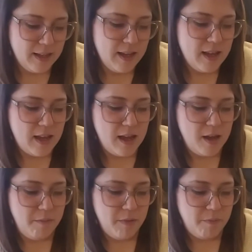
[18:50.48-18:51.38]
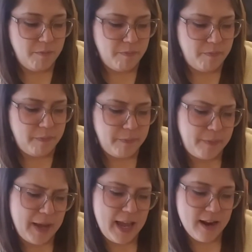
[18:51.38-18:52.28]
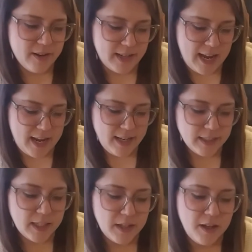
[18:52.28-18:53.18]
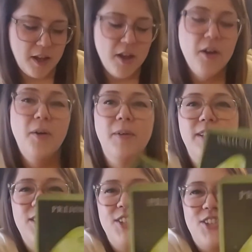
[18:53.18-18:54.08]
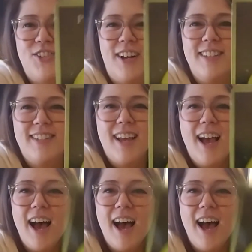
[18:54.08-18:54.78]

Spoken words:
Pear Knight, which is Trust.